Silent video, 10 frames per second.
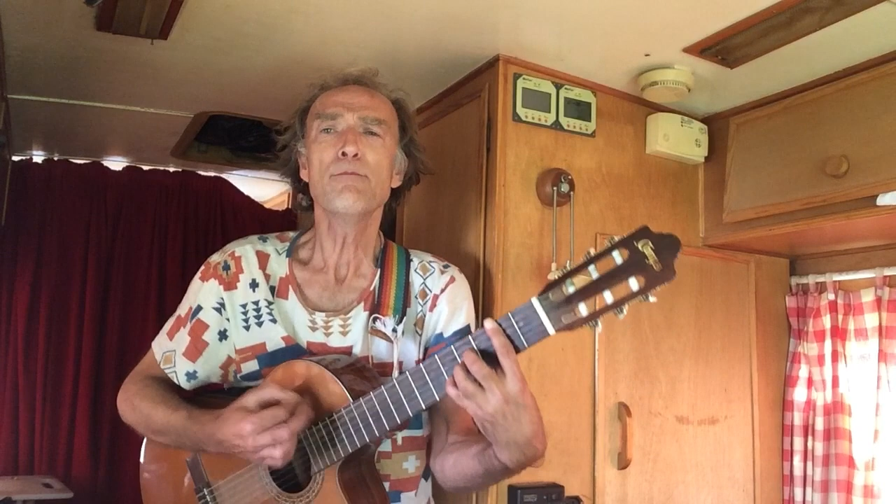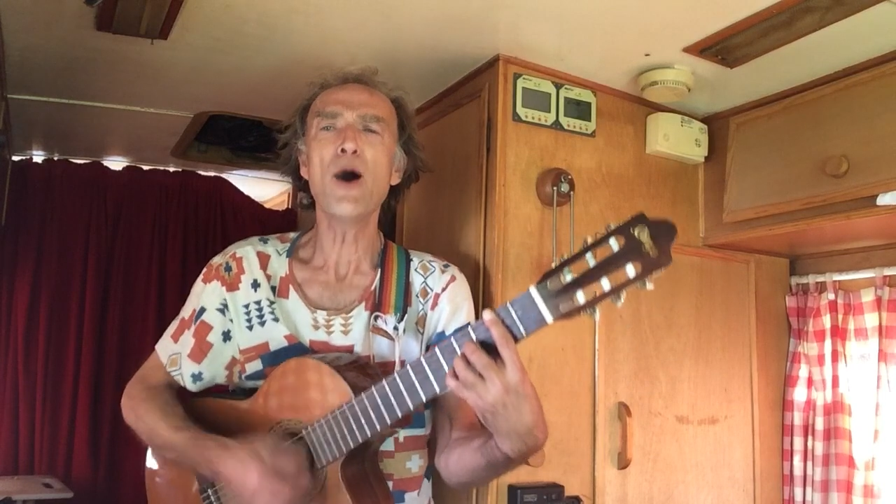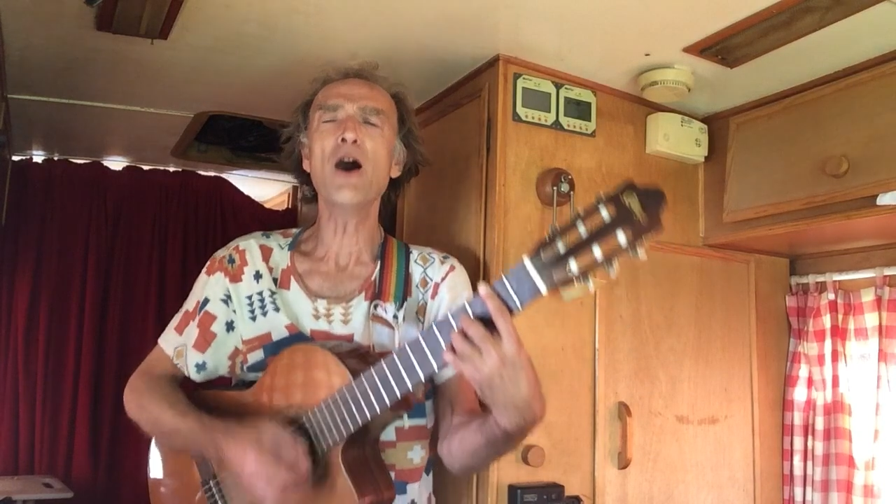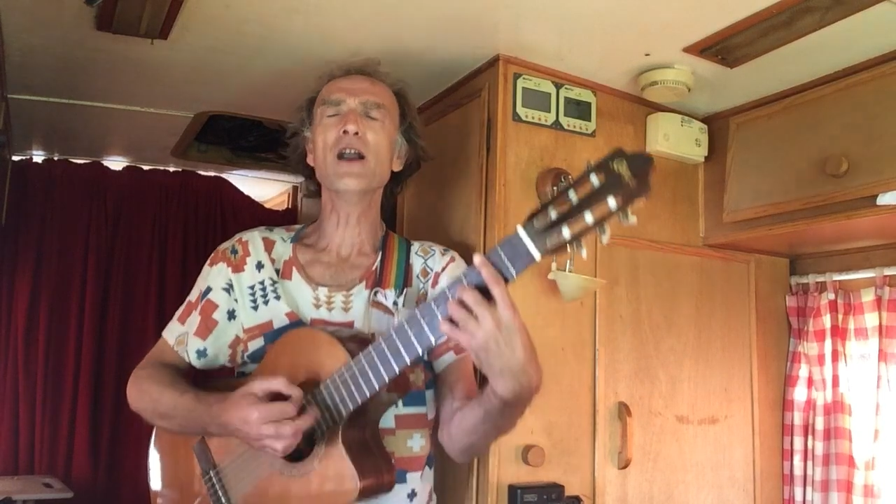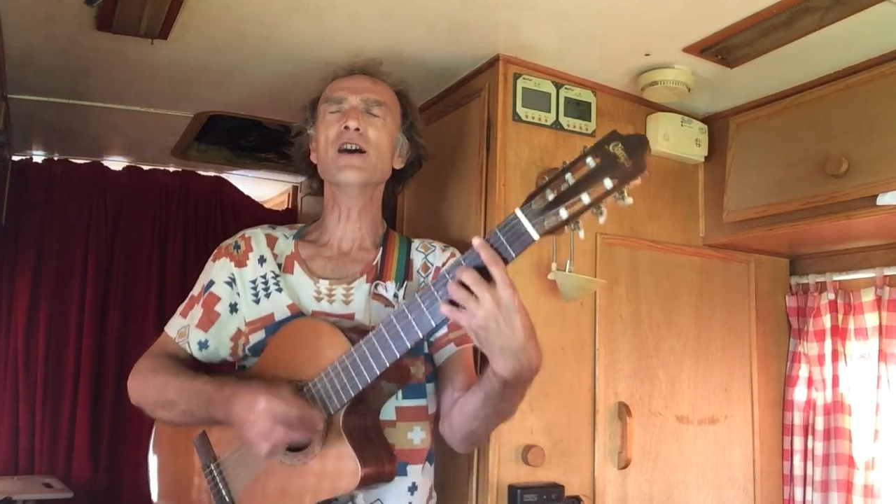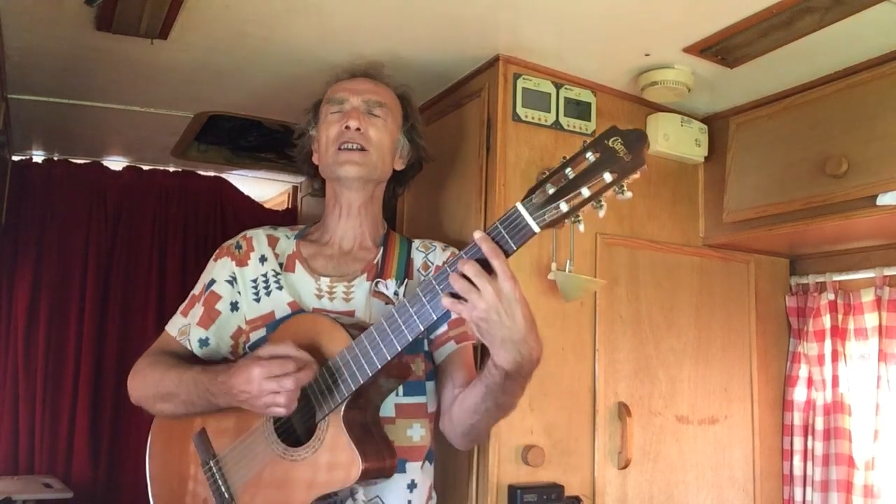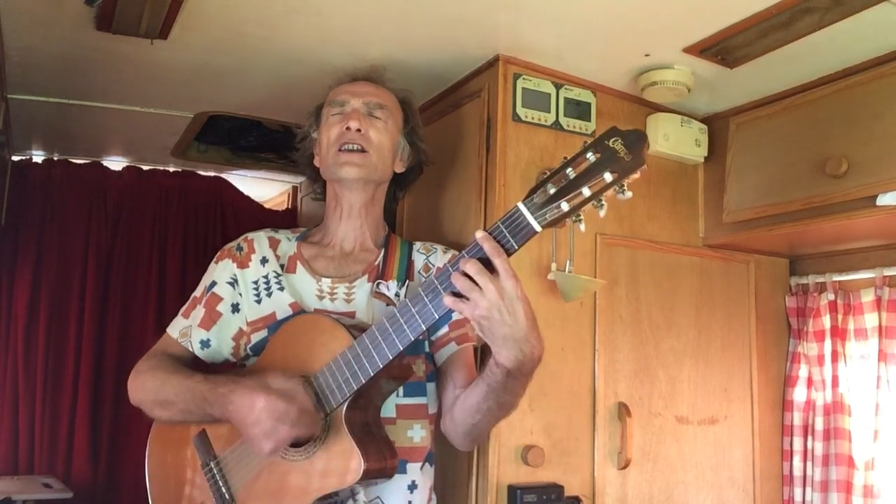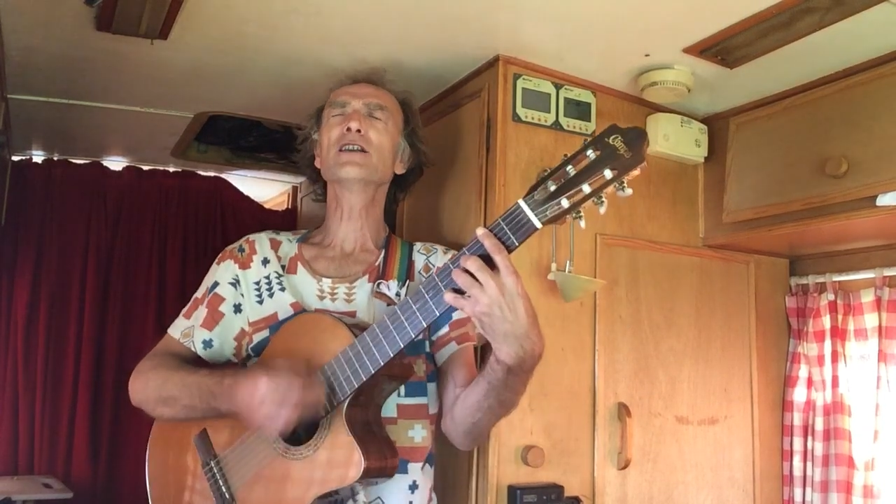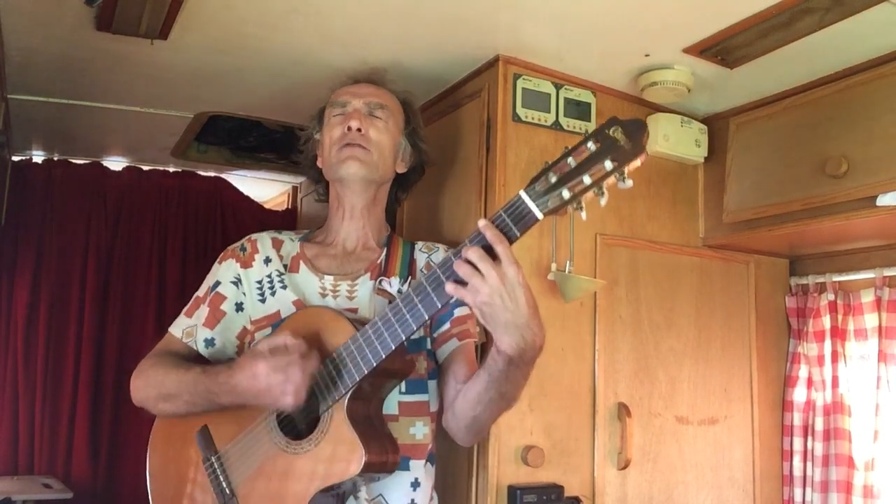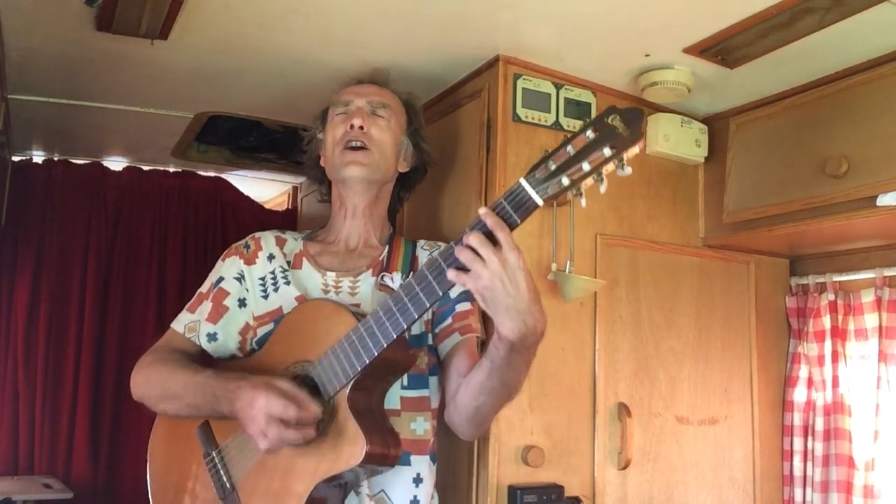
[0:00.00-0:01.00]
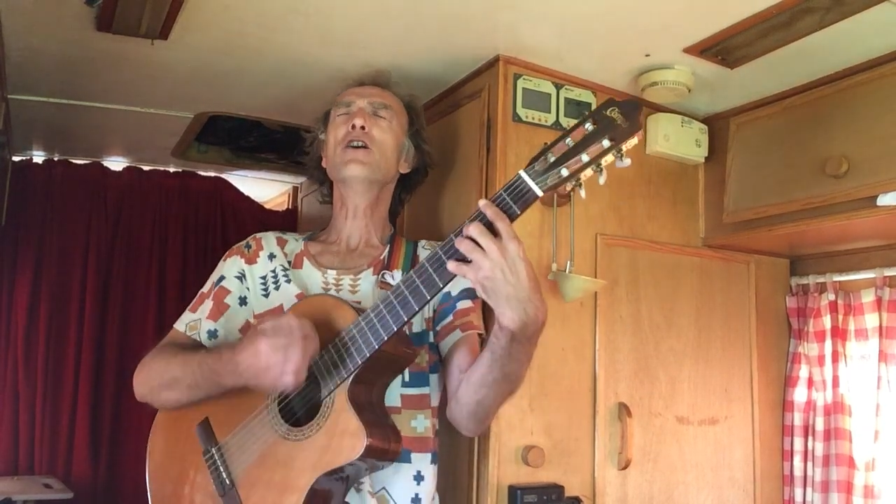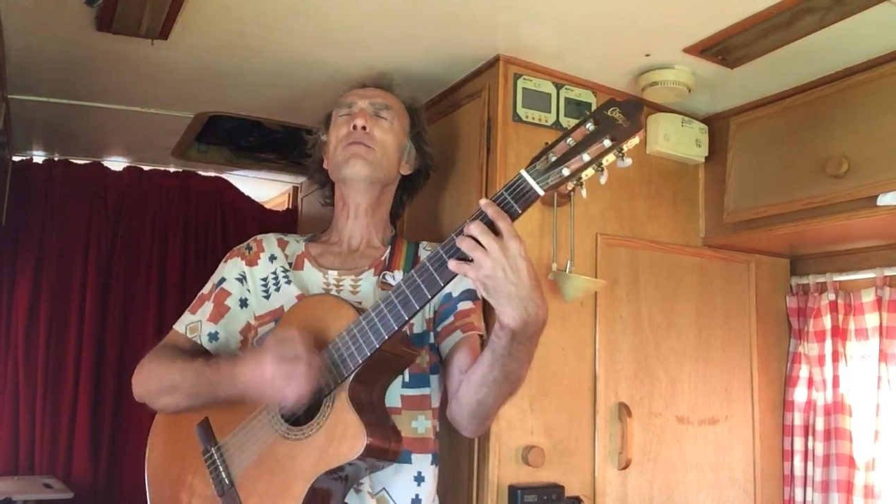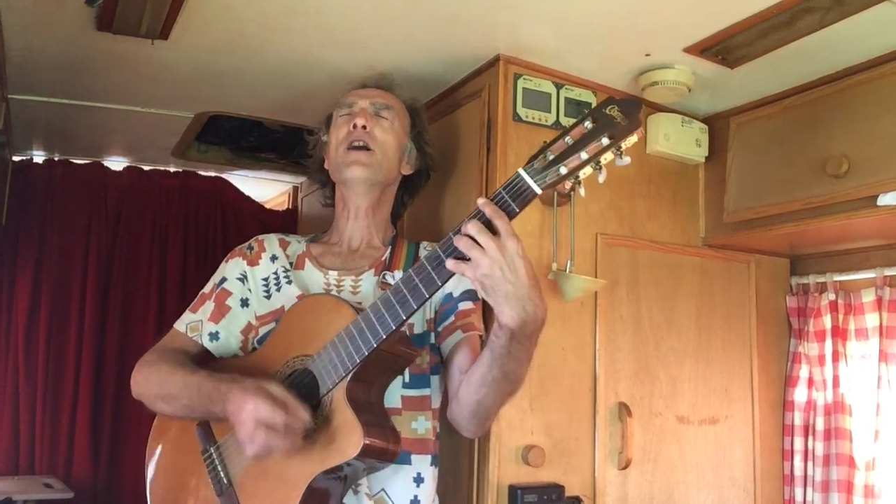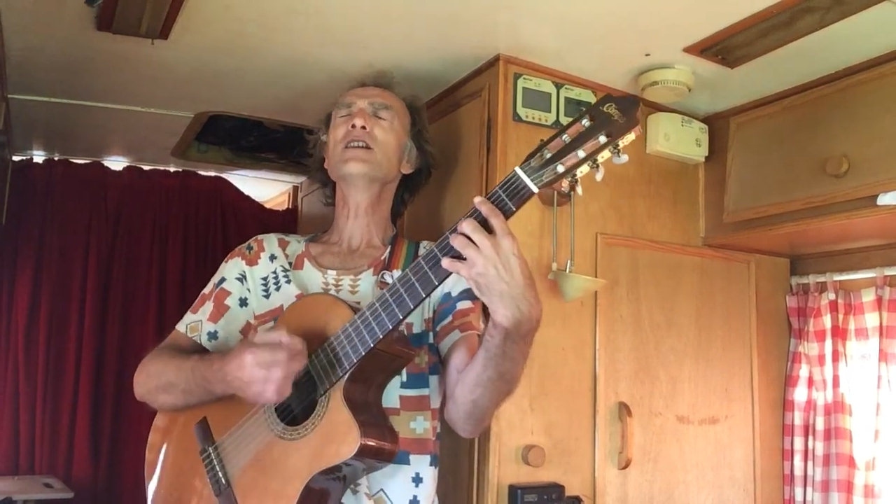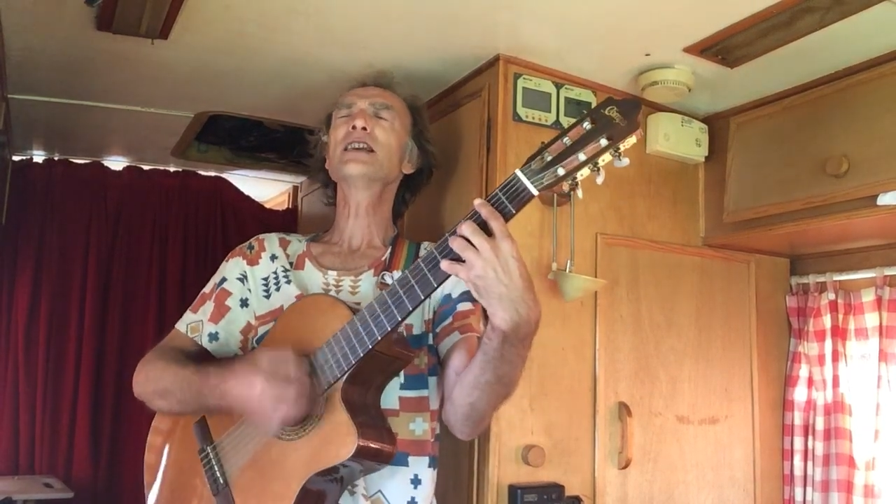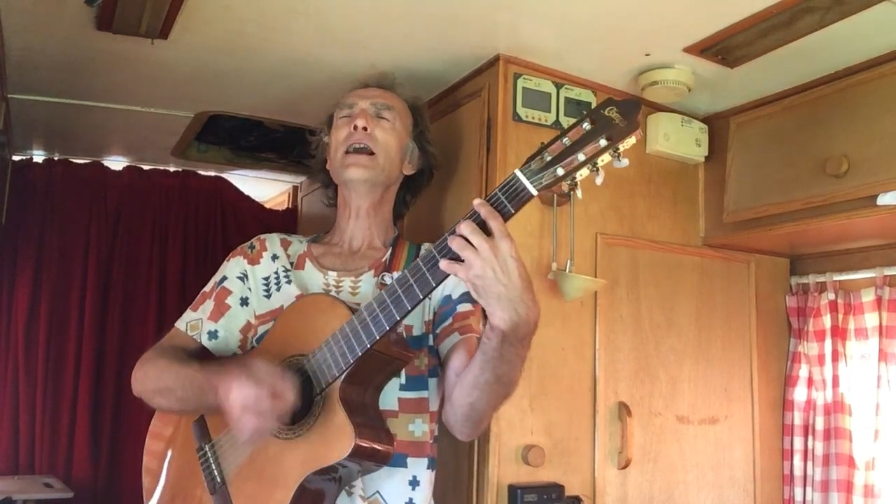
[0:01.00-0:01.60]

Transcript: Bollocks to the robots,